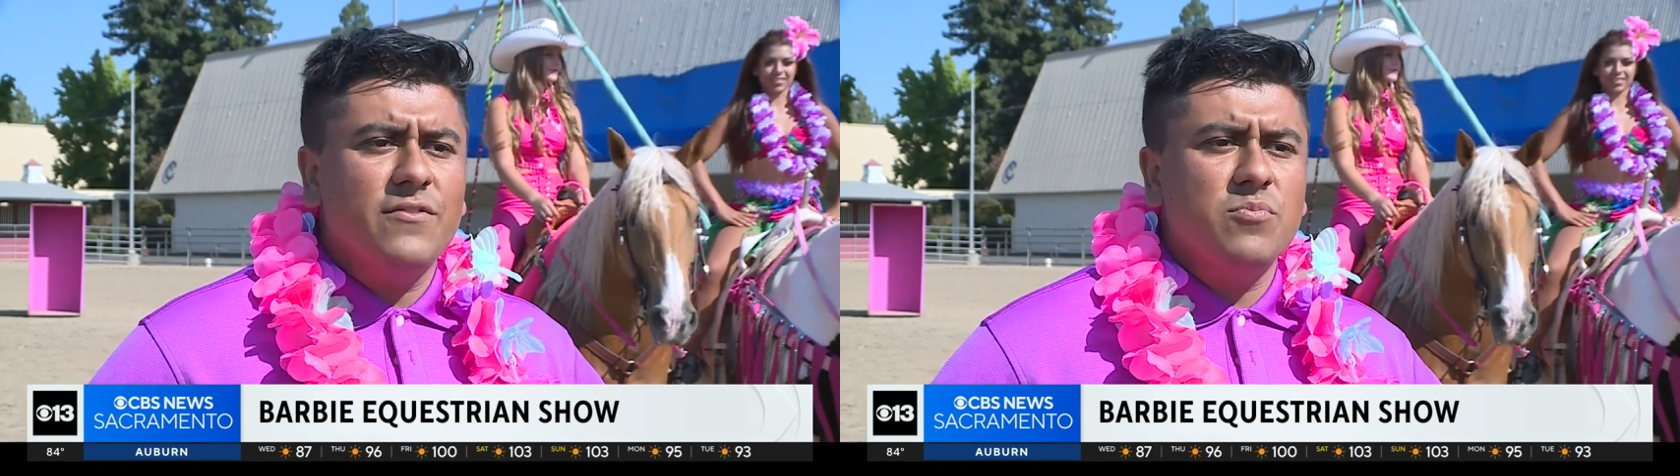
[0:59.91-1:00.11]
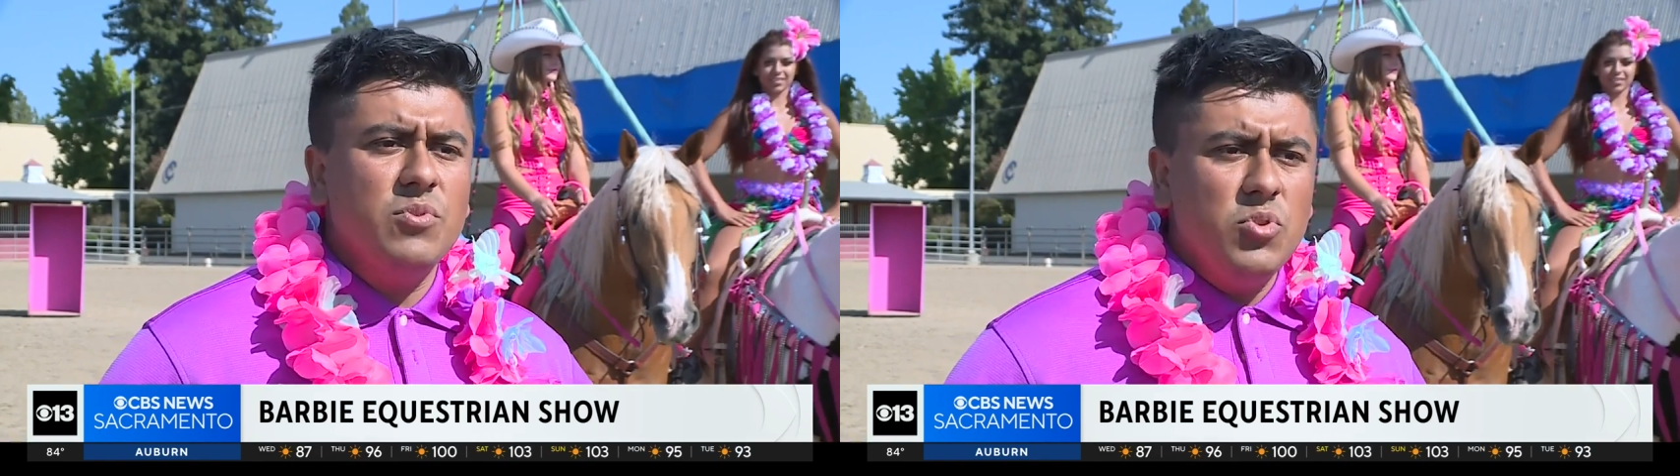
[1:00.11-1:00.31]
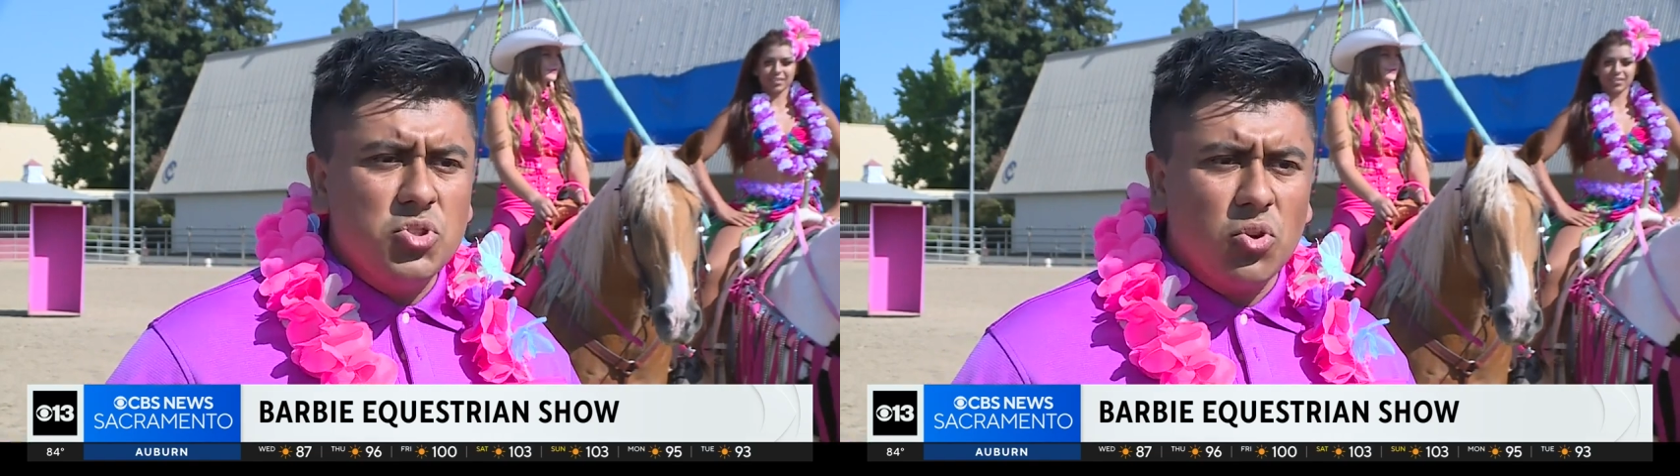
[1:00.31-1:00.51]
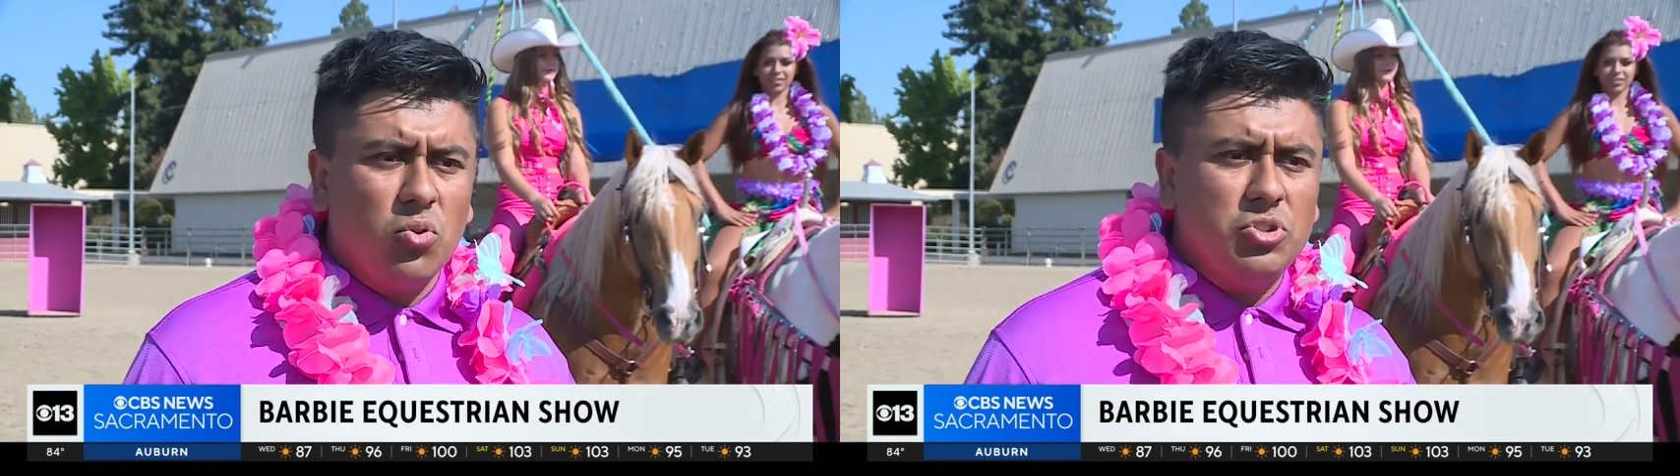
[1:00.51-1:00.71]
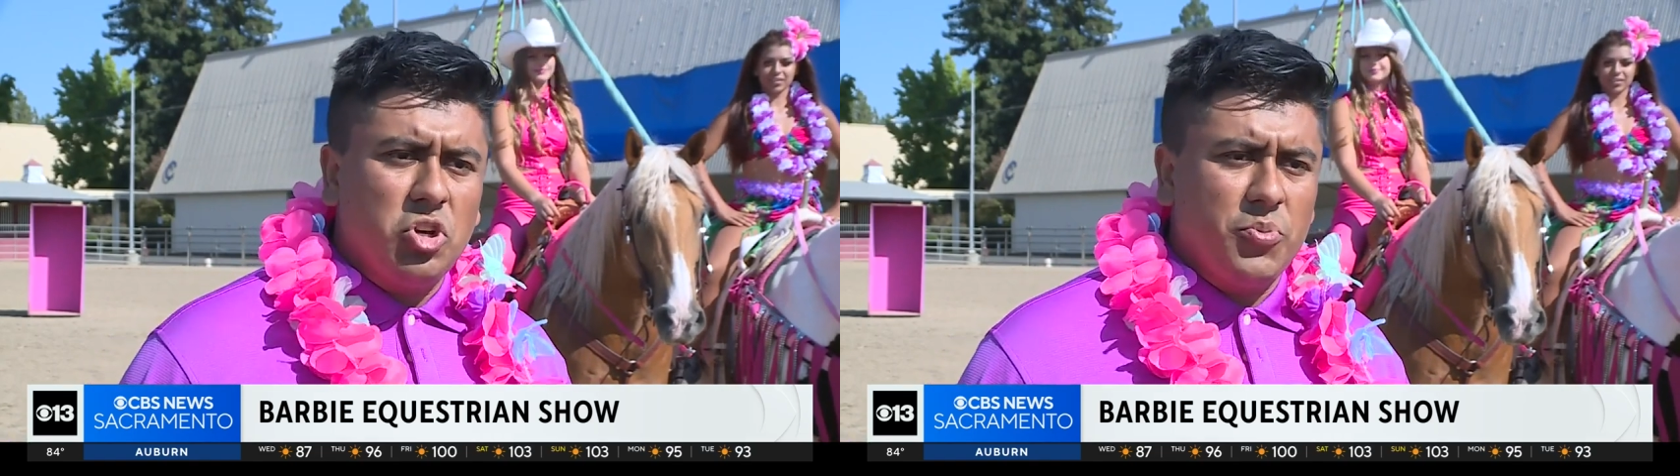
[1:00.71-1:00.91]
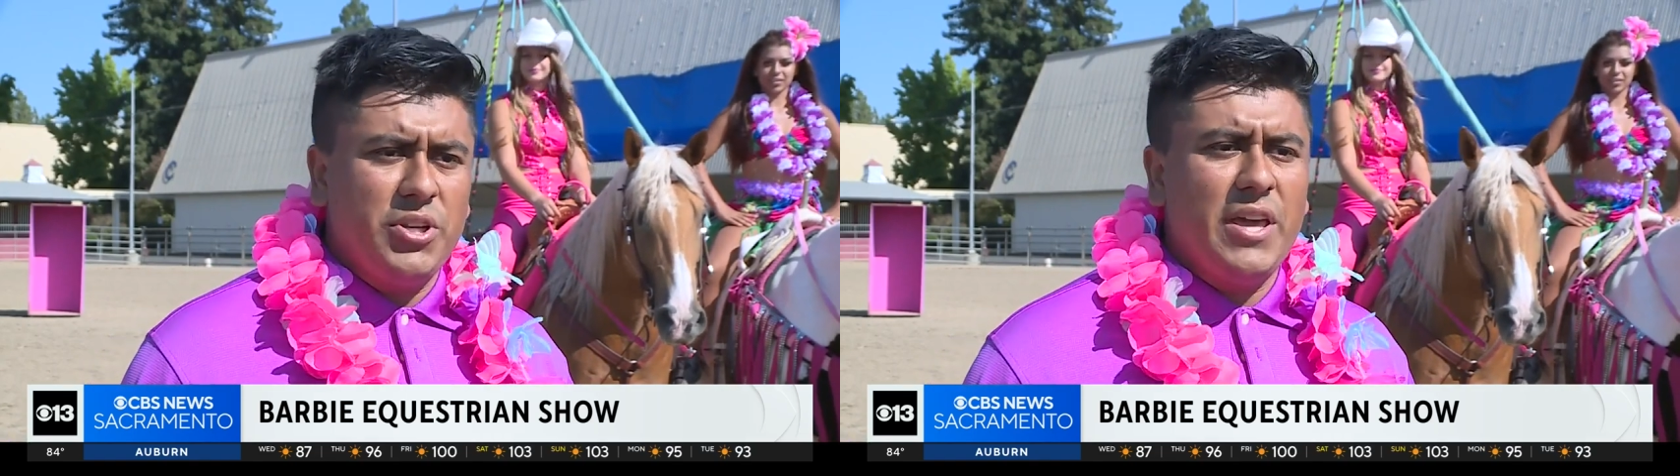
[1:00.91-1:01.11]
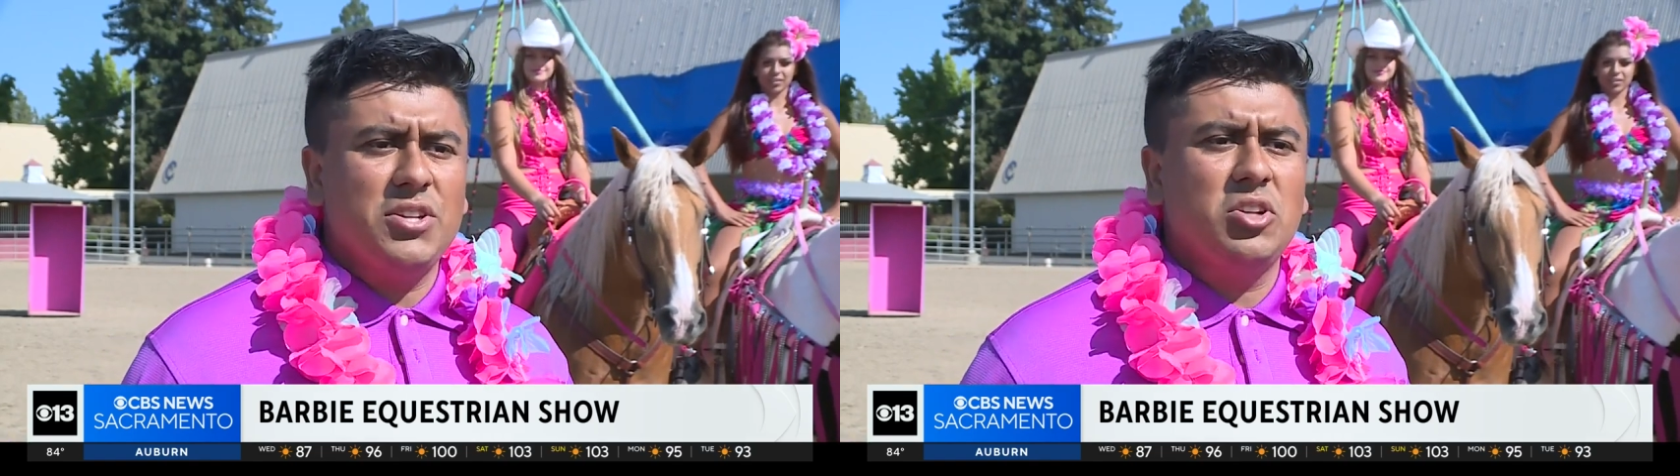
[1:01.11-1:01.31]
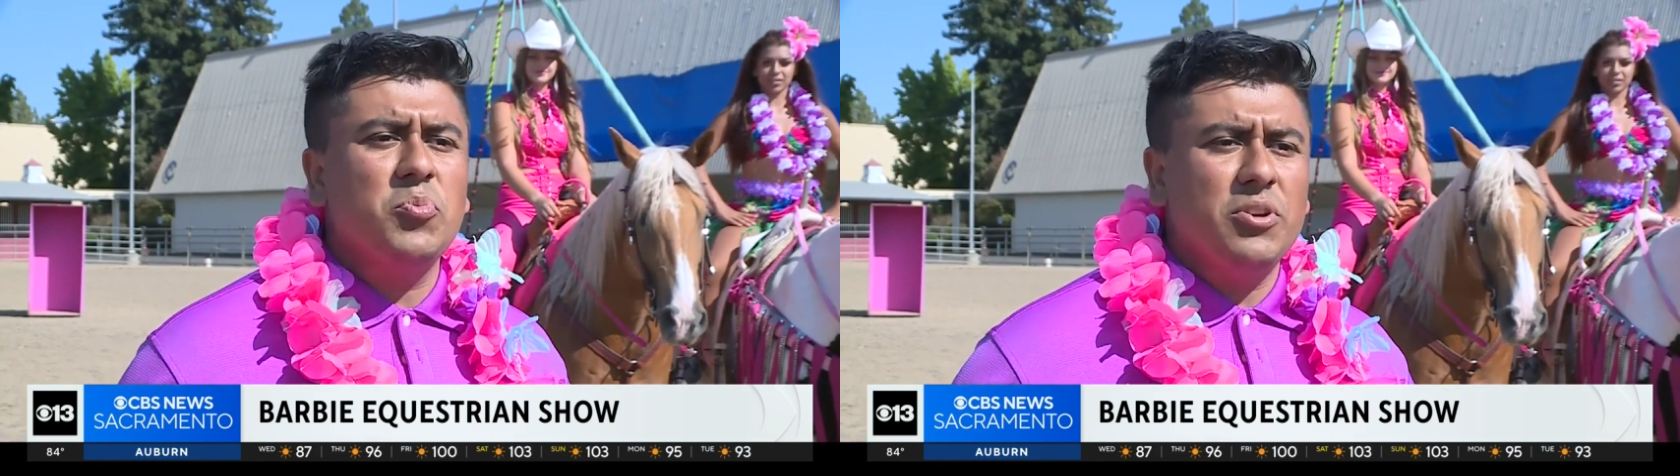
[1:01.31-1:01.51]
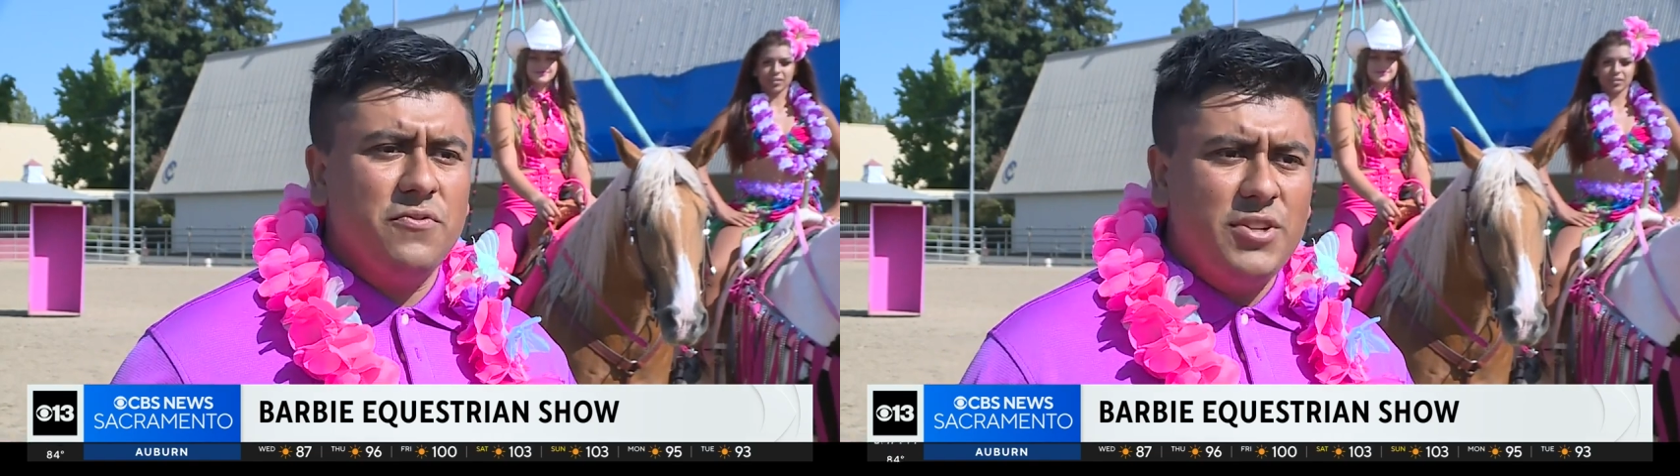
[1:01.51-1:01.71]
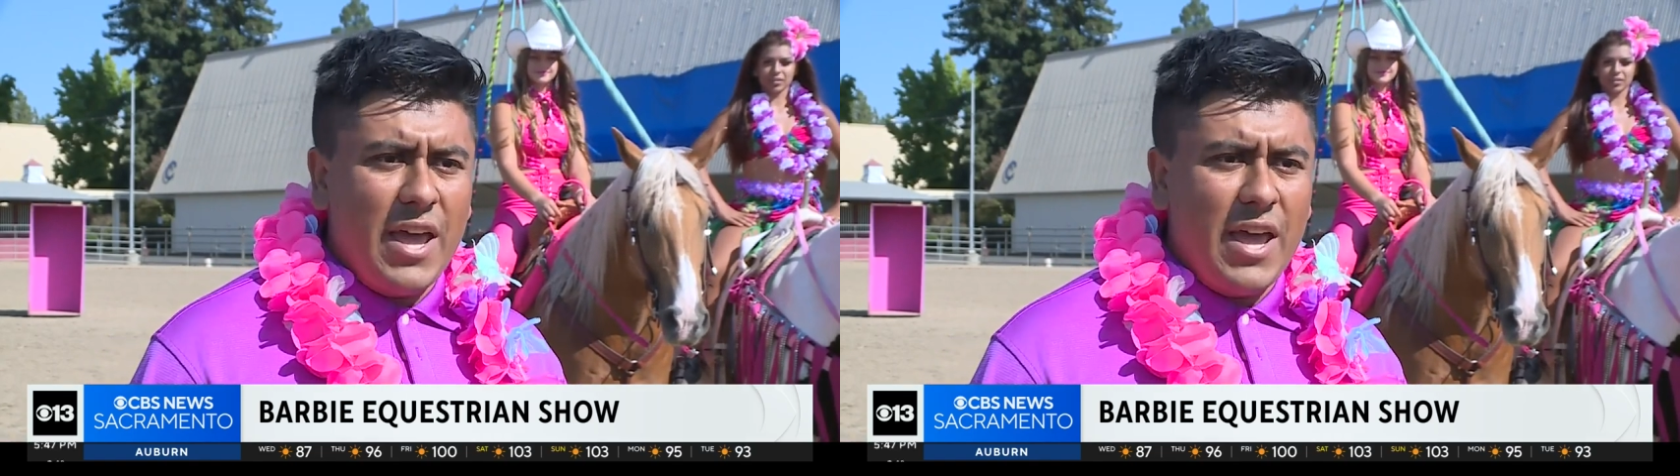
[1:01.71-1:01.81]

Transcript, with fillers: kind of some musical interpretation, a little bit of